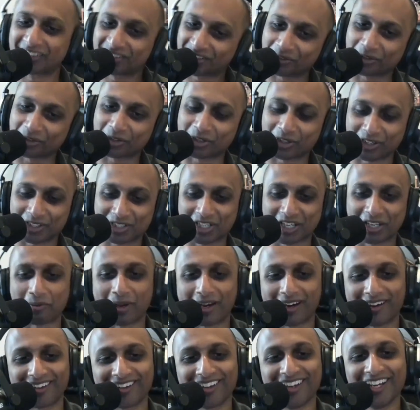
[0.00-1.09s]
so we've got to chat
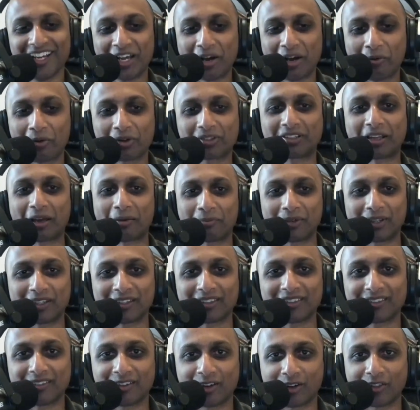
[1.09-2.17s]
about what's
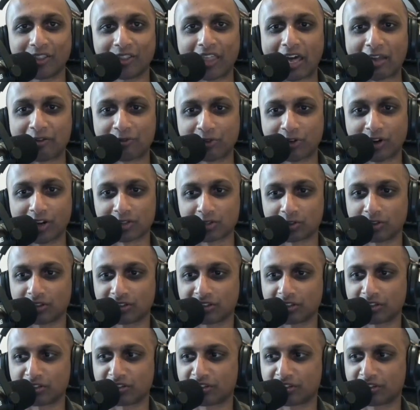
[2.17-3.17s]
happening on that front also.